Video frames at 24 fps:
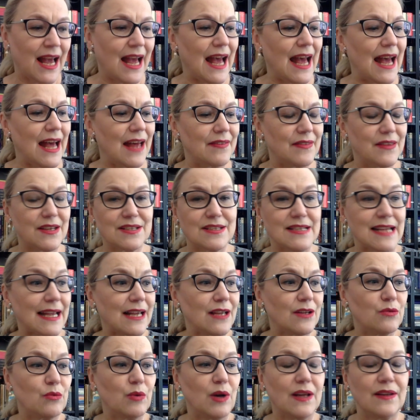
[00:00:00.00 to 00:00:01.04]
And the
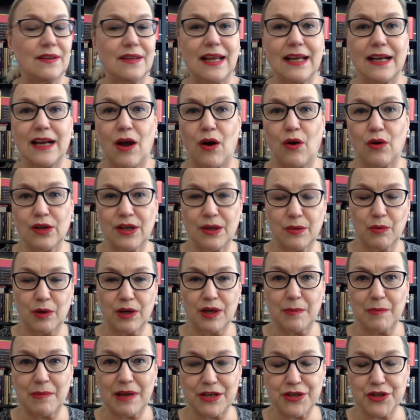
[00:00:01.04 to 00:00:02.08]
second one that I only want
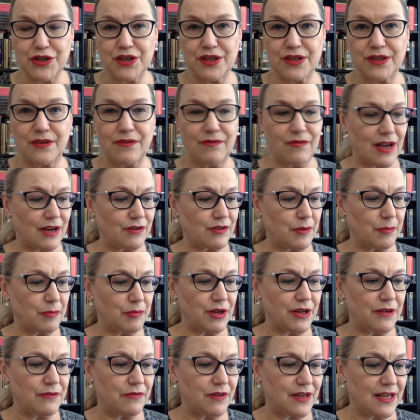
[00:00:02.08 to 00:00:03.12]
to mention very
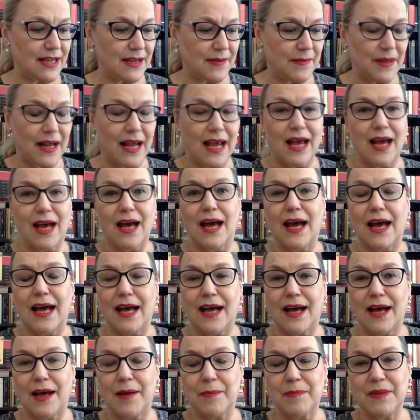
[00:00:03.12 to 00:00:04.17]
briefly
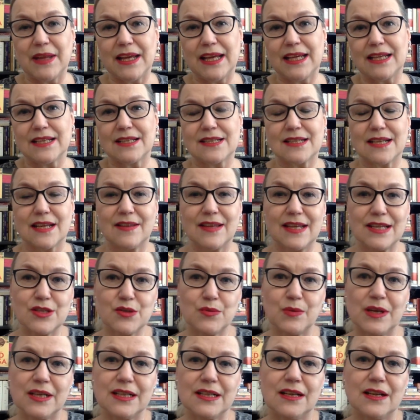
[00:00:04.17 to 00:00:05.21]
is this
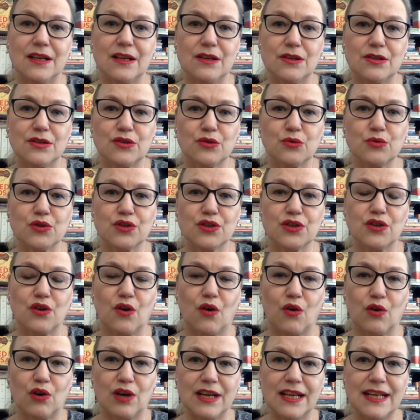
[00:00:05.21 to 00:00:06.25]
one, Susan
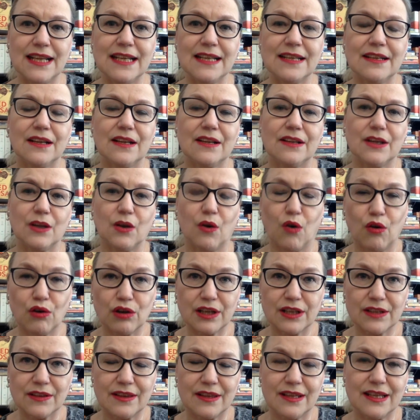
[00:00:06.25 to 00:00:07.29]
Orlean, The
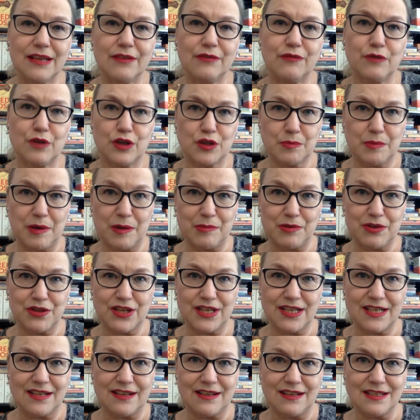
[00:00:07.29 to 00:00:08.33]
Orchid Thief, first published
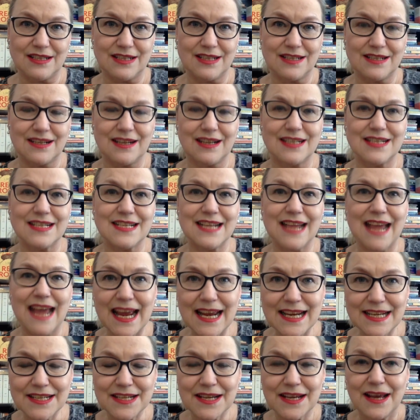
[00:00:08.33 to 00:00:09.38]
in
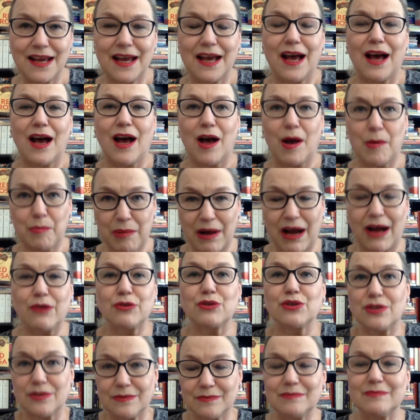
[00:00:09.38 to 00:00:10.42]
1998,
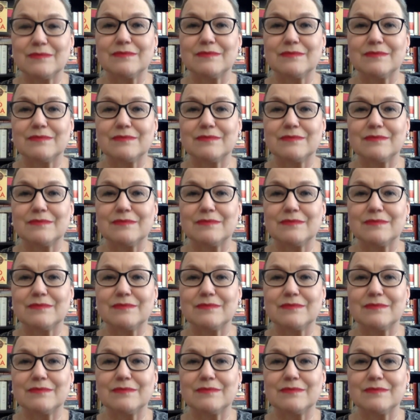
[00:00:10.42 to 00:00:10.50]
about